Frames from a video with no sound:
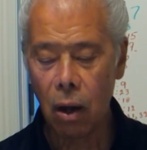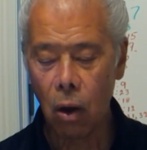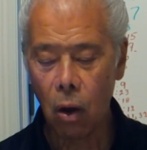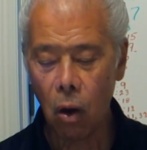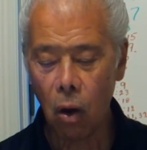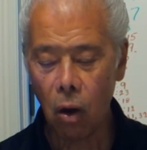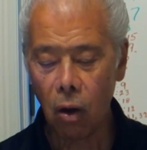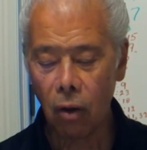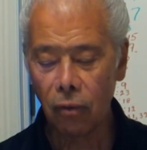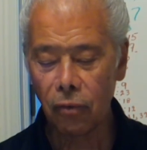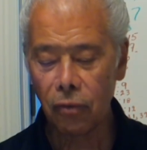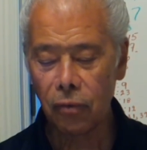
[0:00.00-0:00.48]

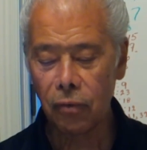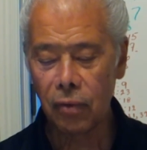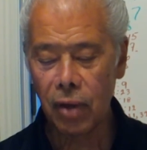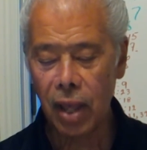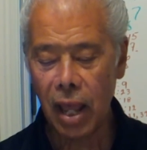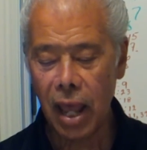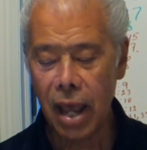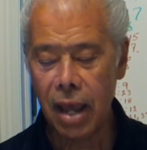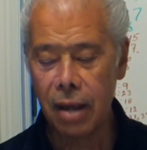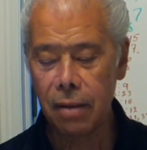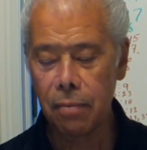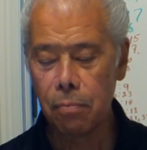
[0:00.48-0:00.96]
of
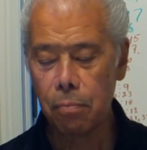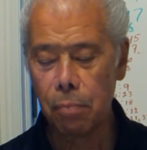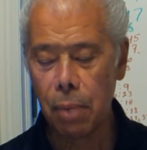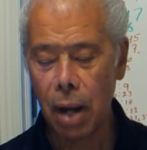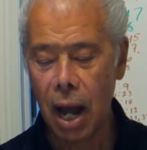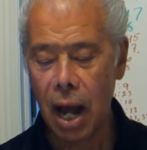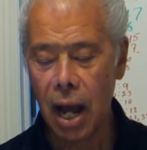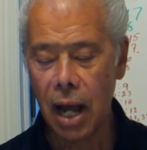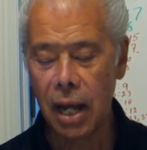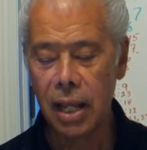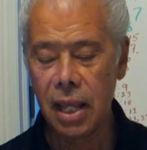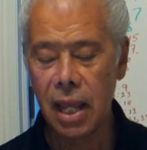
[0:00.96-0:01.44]
and
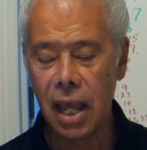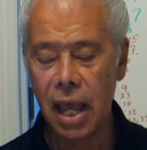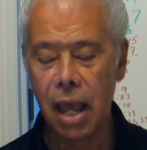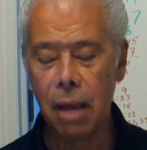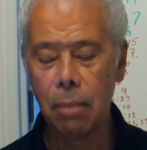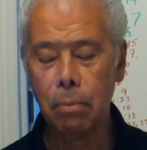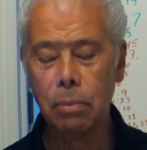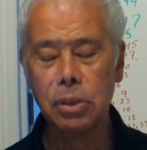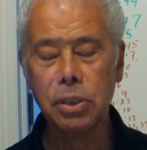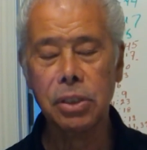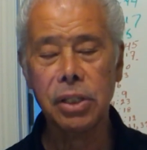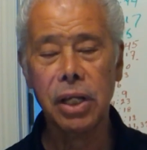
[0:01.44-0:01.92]
by
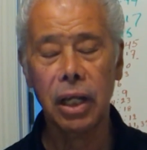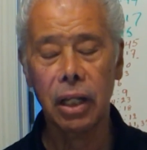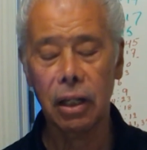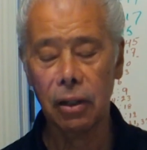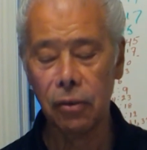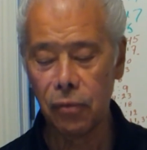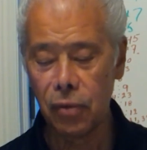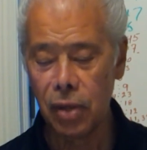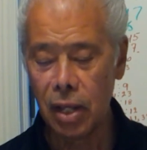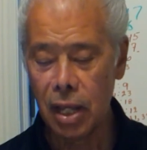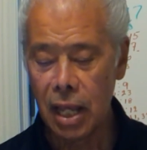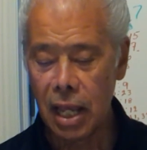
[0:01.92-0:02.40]

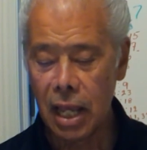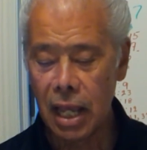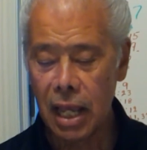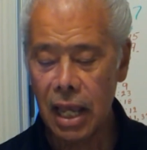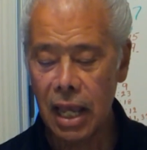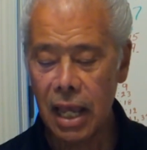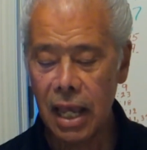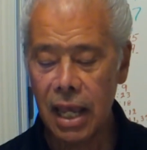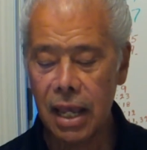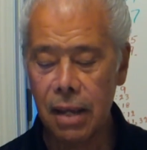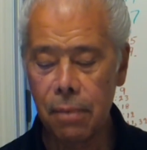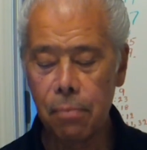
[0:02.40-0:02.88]
himself
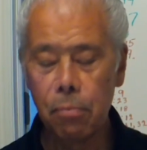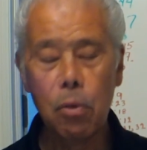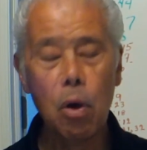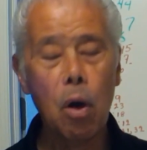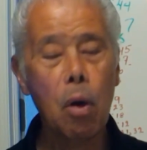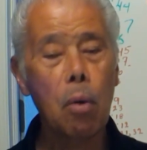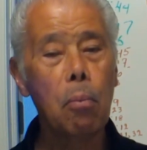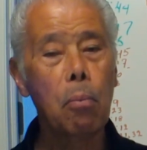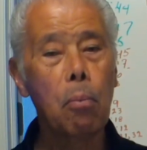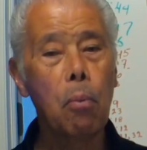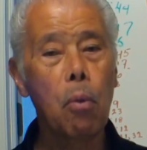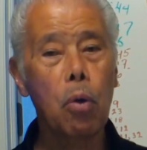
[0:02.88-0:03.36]

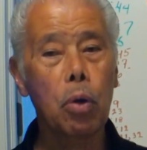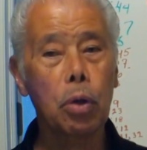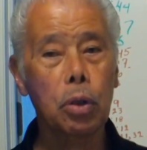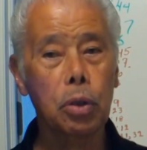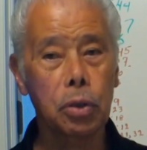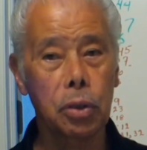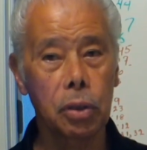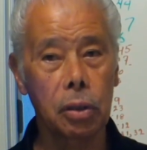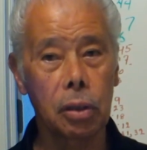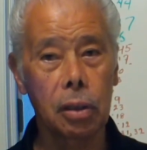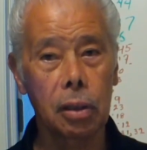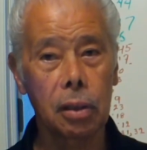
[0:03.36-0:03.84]

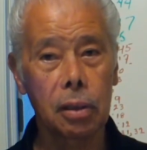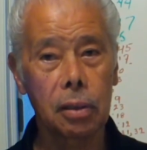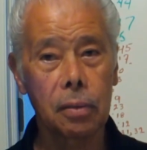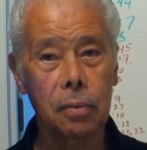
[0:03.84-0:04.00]
immortal.